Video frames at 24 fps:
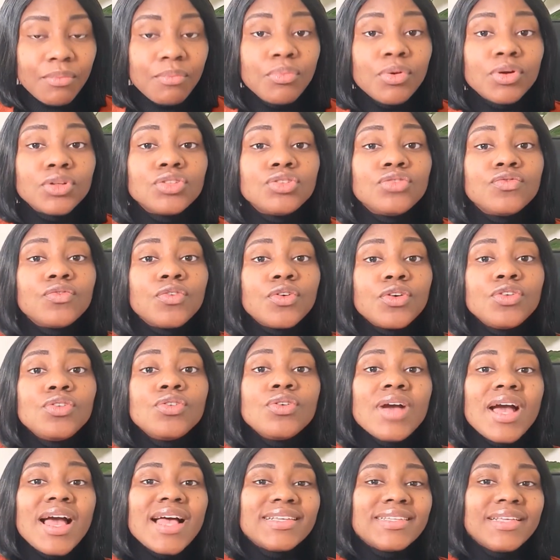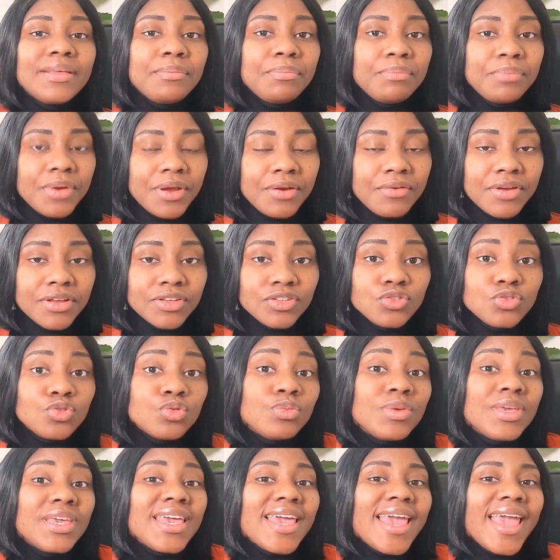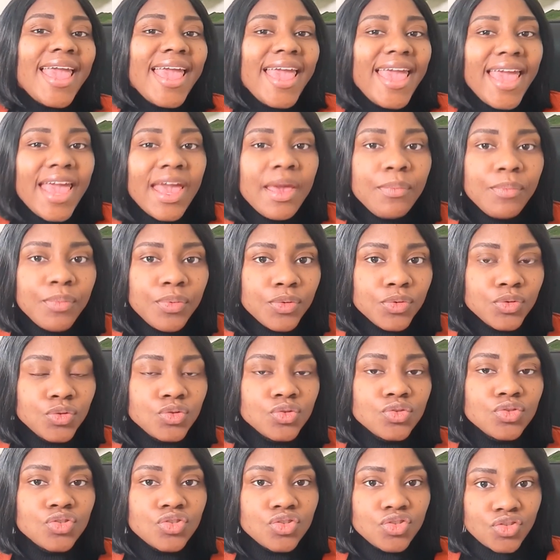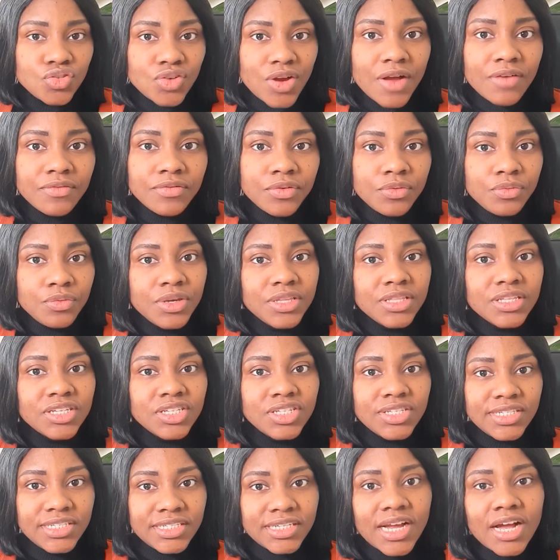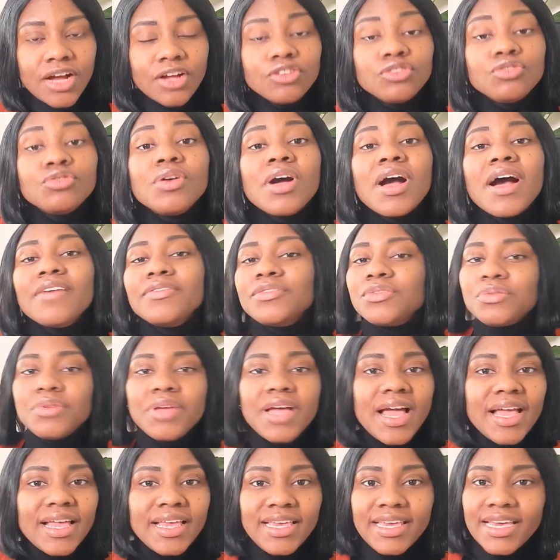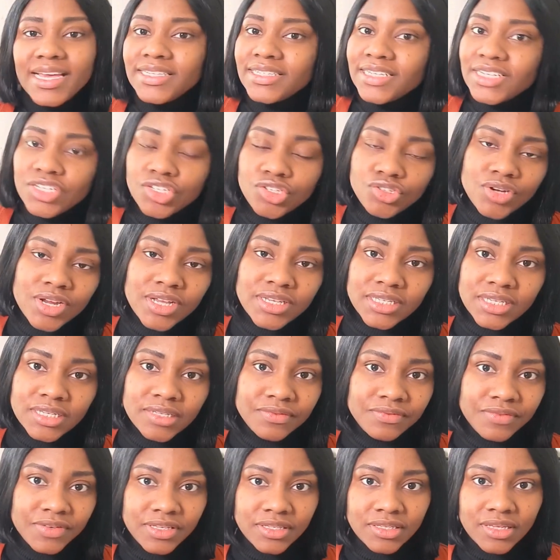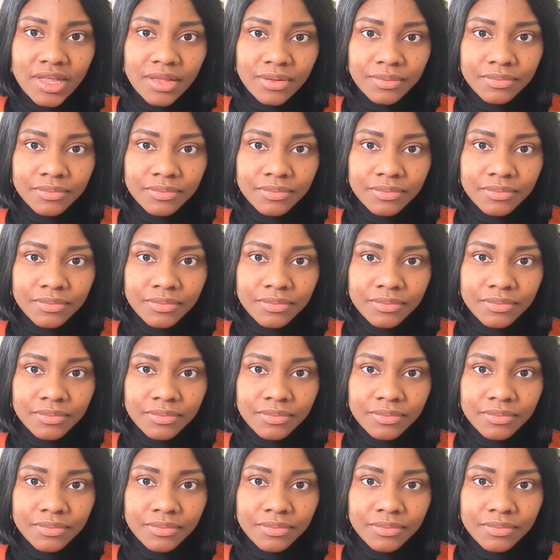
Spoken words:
But for you as a parent to be able to travel with this child, you have to go and get a transit visa.